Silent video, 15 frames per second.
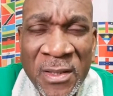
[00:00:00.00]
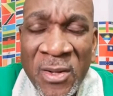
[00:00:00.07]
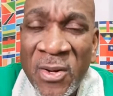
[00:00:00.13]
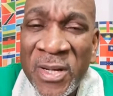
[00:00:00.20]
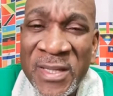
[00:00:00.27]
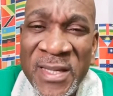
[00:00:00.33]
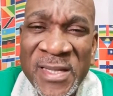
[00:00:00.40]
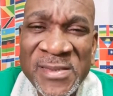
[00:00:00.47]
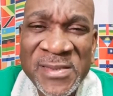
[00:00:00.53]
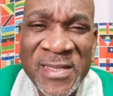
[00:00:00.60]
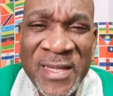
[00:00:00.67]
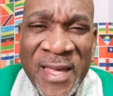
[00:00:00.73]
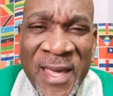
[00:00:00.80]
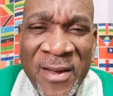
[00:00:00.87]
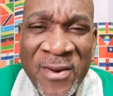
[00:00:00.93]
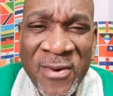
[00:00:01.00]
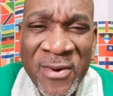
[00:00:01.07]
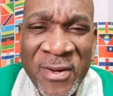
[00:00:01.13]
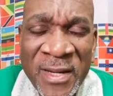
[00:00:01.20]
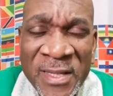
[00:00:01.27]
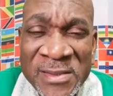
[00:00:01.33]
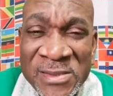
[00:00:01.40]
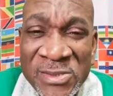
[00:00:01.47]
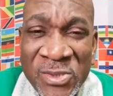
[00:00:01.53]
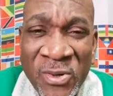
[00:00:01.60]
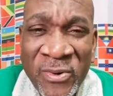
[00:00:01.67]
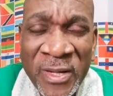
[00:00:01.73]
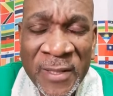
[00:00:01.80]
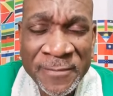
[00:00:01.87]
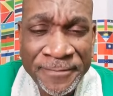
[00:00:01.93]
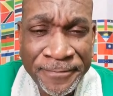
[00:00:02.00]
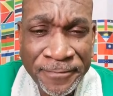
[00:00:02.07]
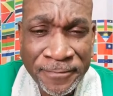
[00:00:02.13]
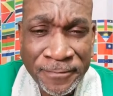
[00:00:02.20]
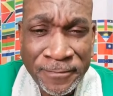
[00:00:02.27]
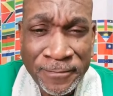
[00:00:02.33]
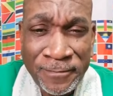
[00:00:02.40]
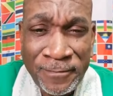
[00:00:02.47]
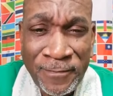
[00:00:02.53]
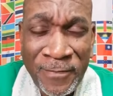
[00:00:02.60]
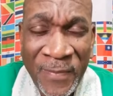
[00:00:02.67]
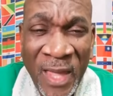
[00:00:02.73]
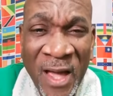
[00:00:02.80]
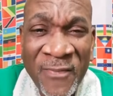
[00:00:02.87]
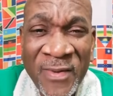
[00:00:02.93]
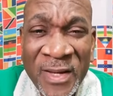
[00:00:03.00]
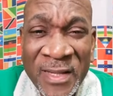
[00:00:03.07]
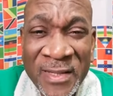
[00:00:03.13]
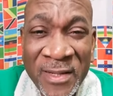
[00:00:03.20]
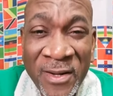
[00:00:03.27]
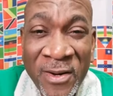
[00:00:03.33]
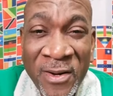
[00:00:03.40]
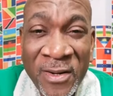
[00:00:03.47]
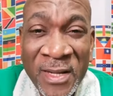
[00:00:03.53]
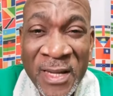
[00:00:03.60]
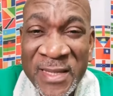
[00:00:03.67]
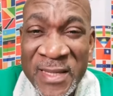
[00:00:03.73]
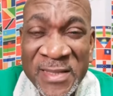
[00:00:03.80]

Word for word: Lord, yesterday I heard a story of a little girl.